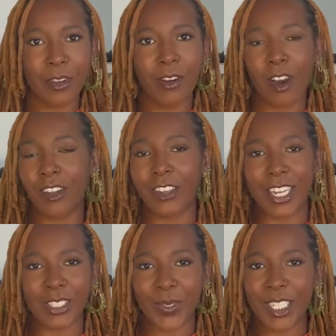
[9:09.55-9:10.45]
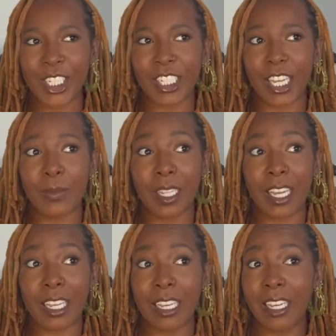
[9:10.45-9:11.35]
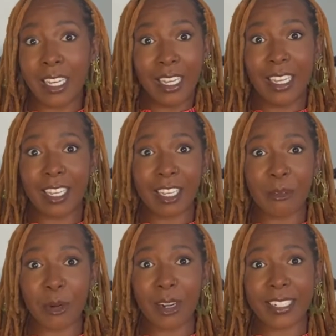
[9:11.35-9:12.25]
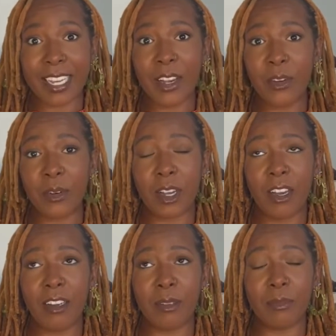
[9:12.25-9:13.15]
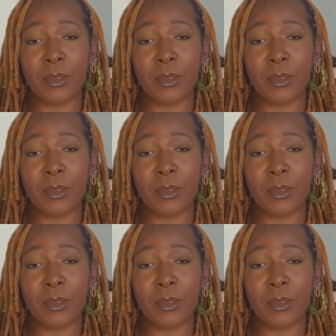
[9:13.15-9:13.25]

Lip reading: on graduation day, but like it worked out.